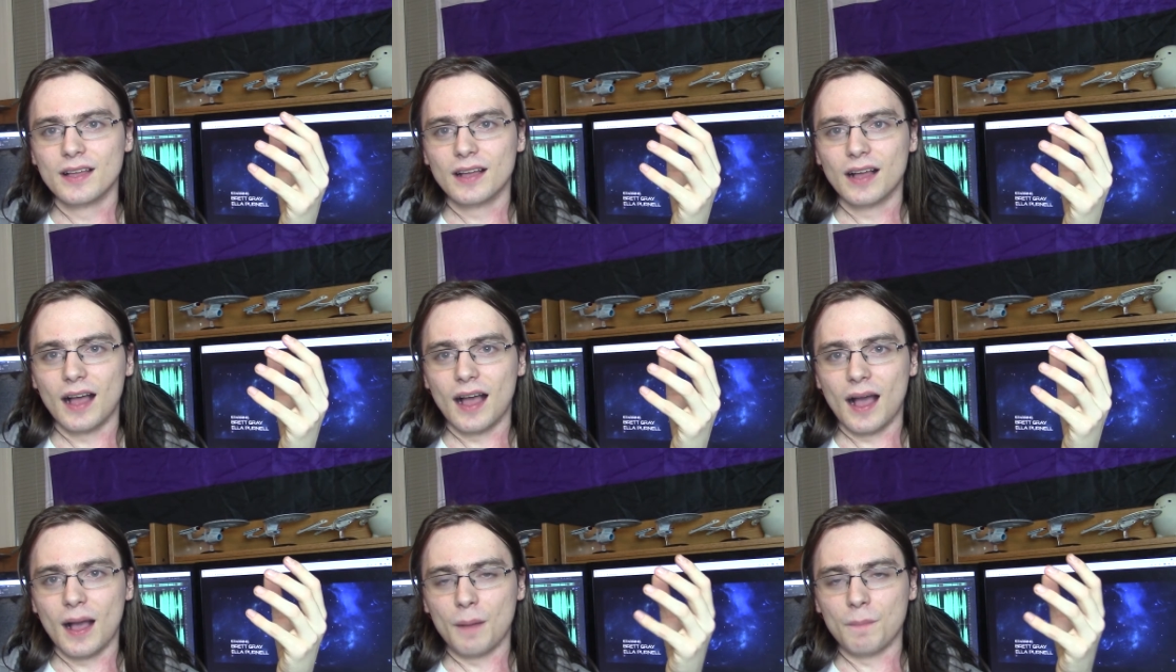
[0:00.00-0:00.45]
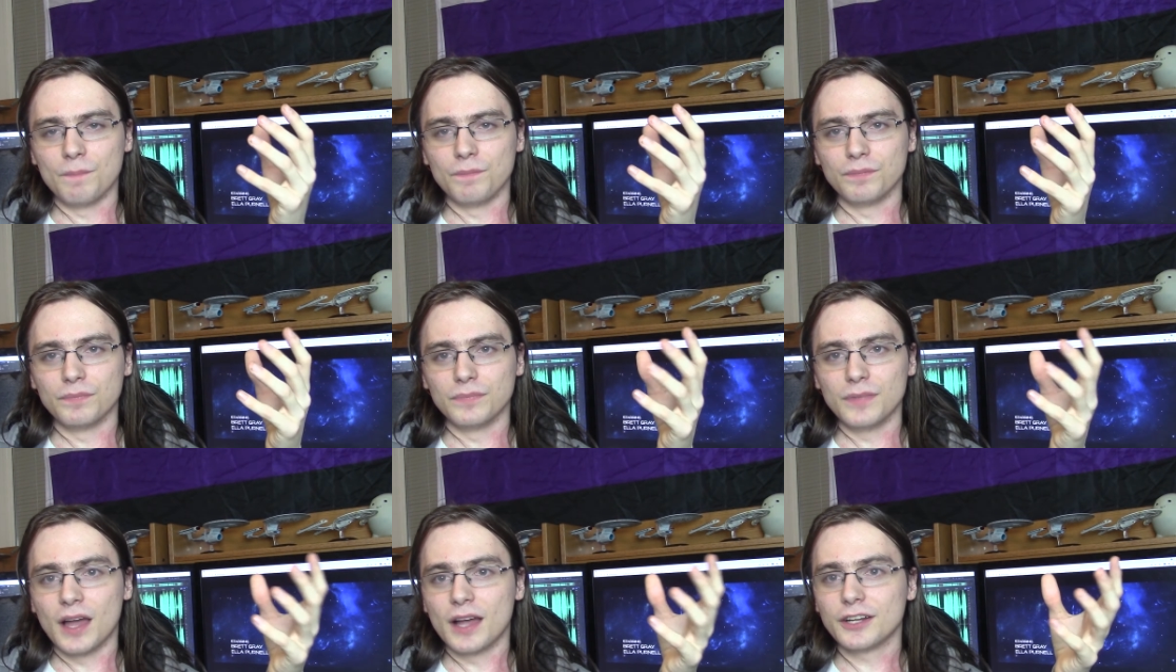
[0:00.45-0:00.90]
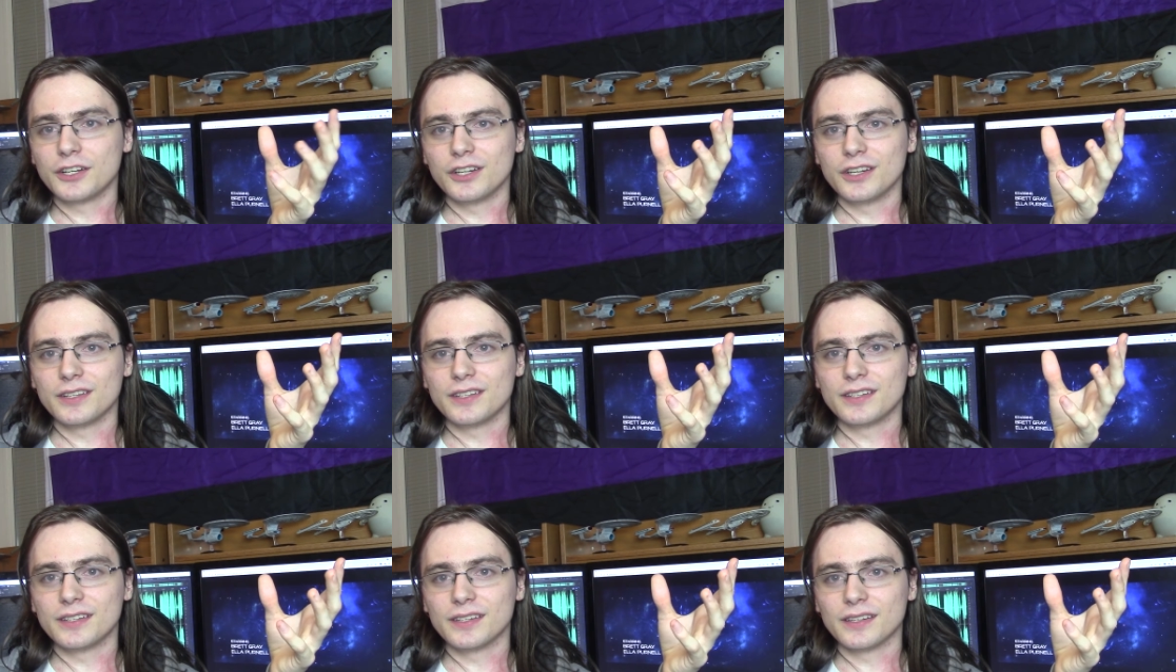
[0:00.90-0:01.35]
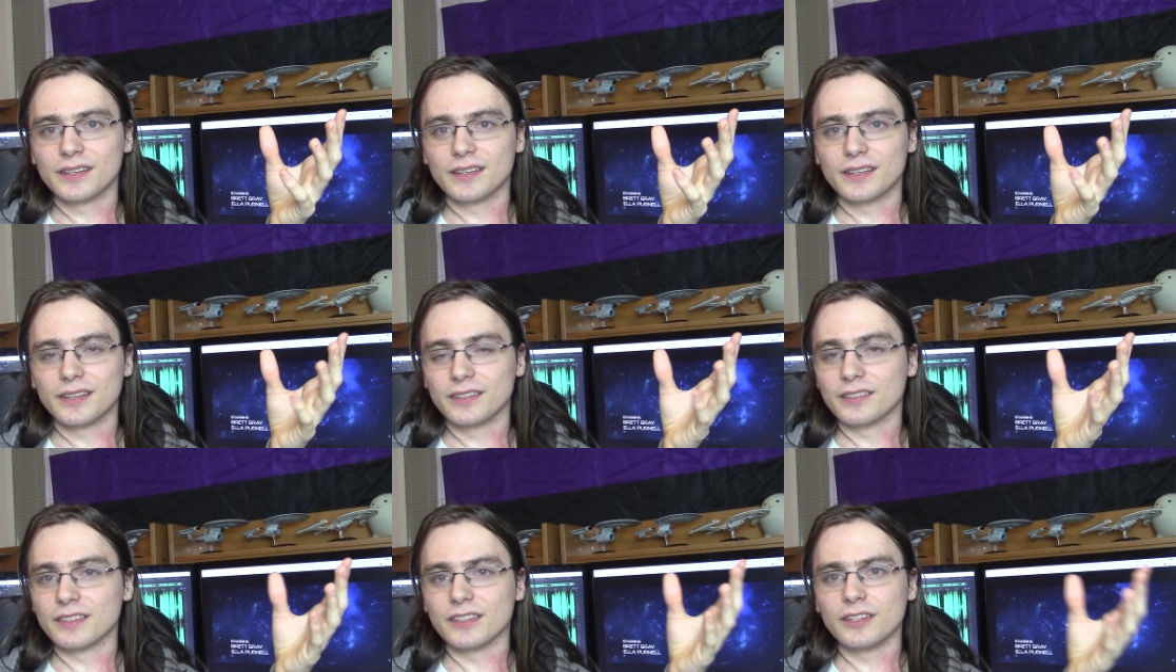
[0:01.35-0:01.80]
Not just
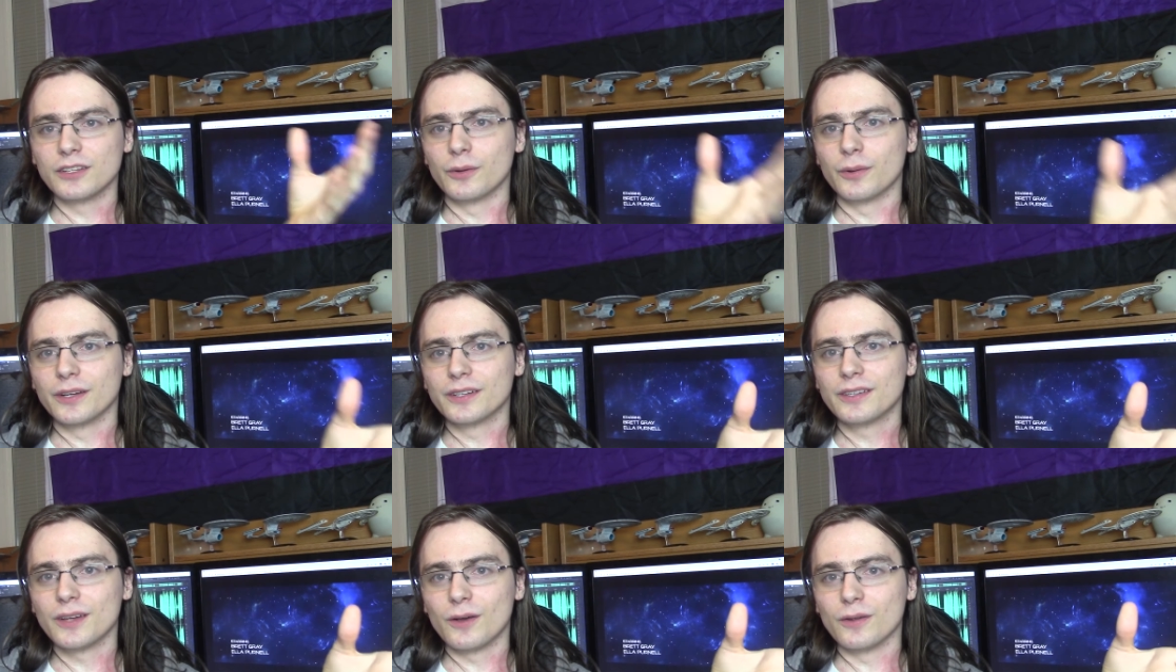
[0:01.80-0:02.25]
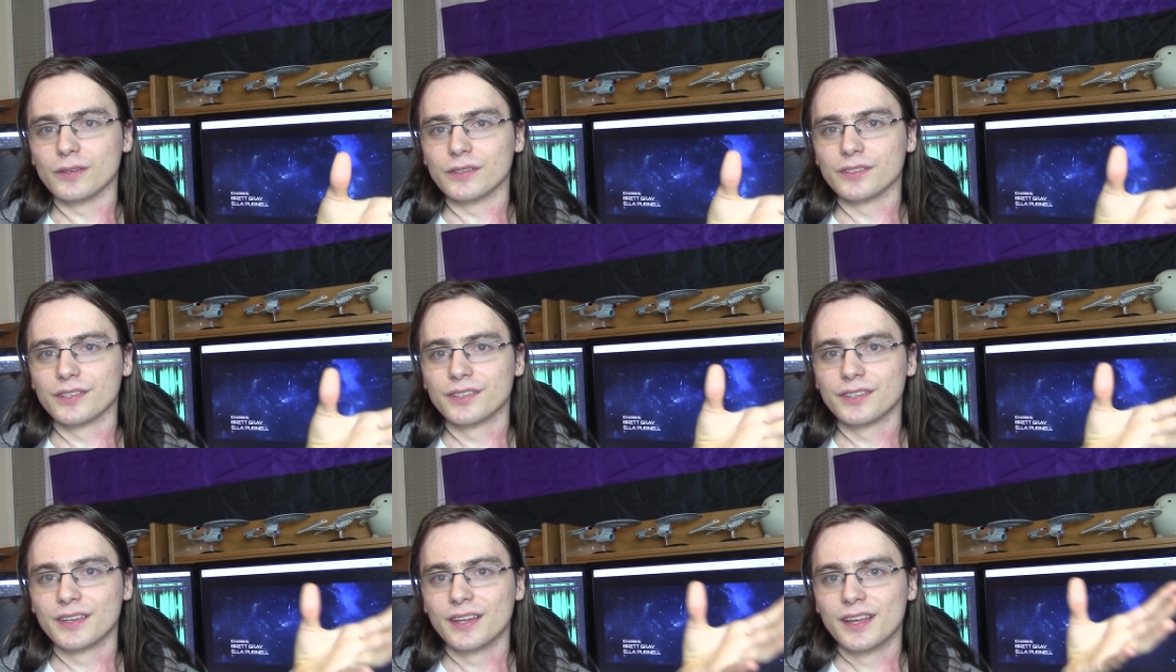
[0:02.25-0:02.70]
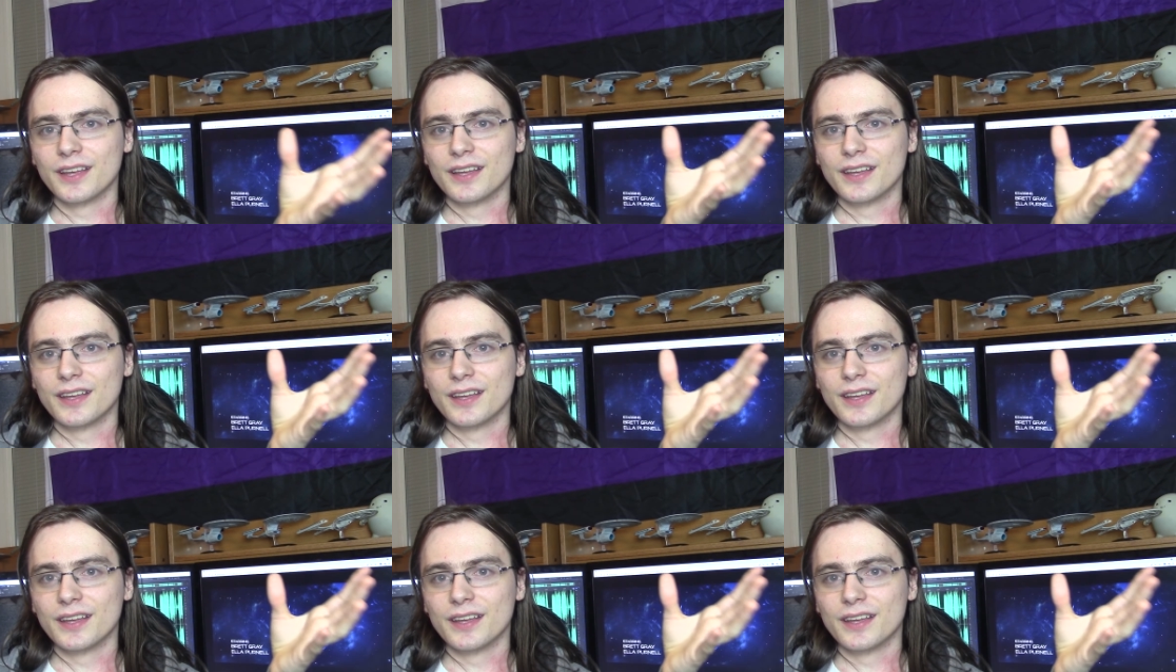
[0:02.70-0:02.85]
because, adults,